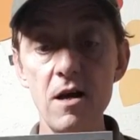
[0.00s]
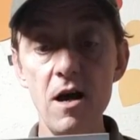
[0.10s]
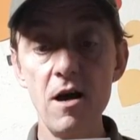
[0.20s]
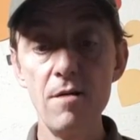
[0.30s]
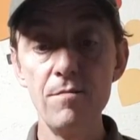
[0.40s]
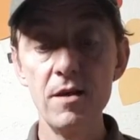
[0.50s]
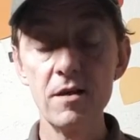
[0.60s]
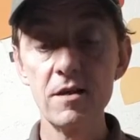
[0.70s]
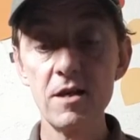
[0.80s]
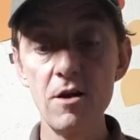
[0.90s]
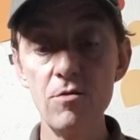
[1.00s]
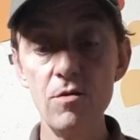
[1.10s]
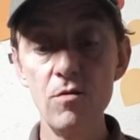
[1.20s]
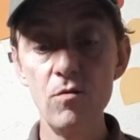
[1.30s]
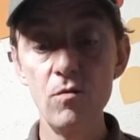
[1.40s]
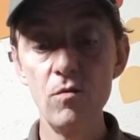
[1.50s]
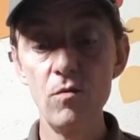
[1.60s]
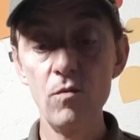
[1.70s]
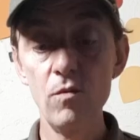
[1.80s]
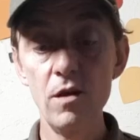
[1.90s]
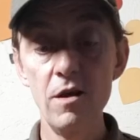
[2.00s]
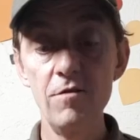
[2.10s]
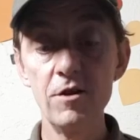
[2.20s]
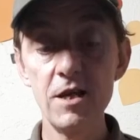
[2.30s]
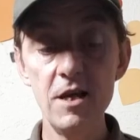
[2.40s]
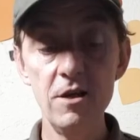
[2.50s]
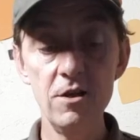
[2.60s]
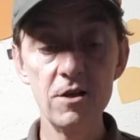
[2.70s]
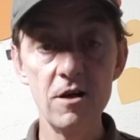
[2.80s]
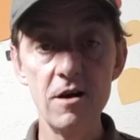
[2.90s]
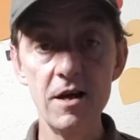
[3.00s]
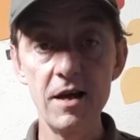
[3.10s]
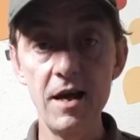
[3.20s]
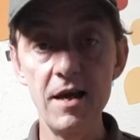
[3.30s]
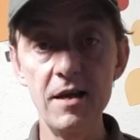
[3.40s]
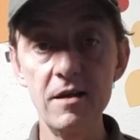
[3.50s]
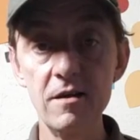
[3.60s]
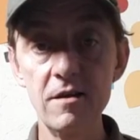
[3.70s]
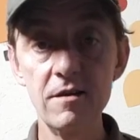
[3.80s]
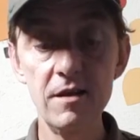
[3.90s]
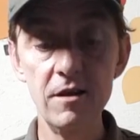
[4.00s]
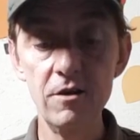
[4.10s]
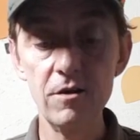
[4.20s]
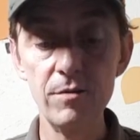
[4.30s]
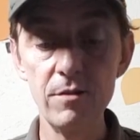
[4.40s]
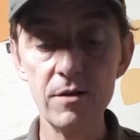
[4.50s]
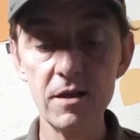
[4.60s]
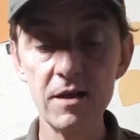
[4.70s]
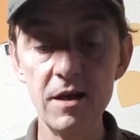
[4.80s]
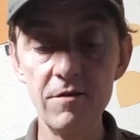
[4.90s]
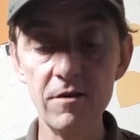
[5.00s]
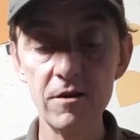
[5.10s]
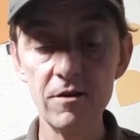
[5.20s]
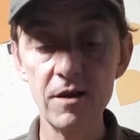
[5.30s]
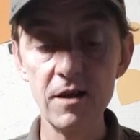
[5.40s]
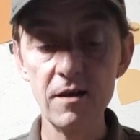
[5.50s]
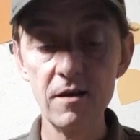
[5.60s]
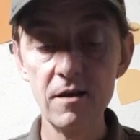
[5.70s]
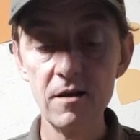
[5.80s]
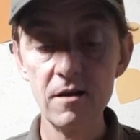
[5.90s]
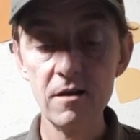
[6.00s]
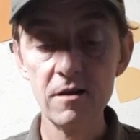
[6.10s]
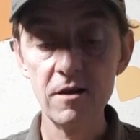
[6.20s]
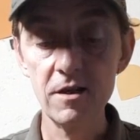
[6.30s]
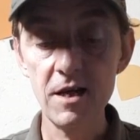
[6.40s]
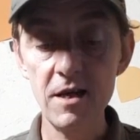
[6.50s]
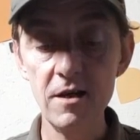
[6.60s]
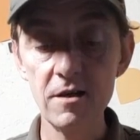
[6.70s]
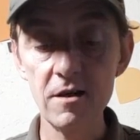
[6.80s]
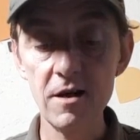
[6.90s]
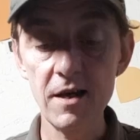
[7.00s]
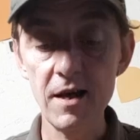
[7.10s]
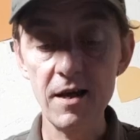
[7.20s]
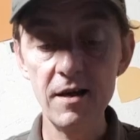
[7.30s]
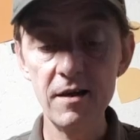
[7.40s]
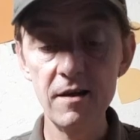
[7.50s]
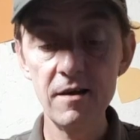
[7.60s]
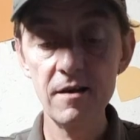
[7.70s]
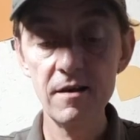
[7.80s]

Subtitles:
So if you take your die again, I think you could be able to see if I do it there. So you take your die again,